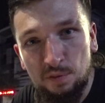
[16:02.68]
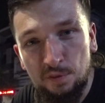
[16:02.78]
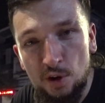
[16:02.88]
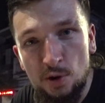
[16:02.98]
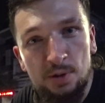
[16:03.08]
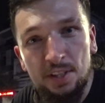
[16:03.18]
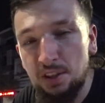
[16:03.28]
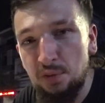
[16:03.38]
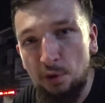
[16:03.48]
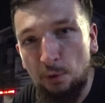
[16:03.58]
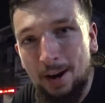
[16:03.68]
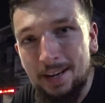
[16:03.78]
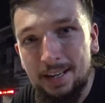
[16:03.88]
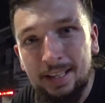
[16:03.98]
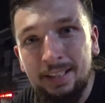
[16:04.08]
food, the
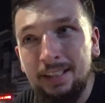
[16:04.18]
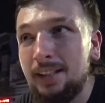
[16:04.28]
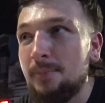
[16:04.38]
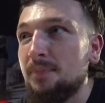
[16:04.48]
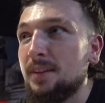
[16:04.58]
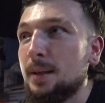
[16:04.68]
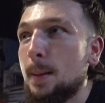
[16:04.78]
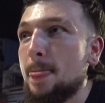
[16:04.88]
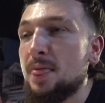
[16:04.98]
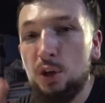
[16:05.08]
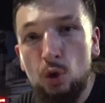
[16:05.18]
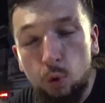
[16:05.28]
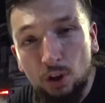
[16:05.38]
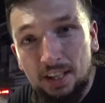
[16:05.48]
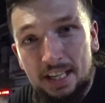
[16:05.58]
variety, the
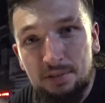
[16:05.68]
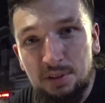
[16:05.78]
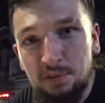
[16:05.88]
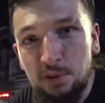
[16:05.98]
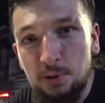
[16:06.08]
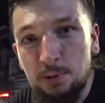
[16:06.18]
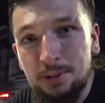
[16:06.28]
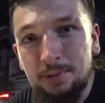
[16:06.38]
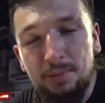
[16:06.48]
quality of the food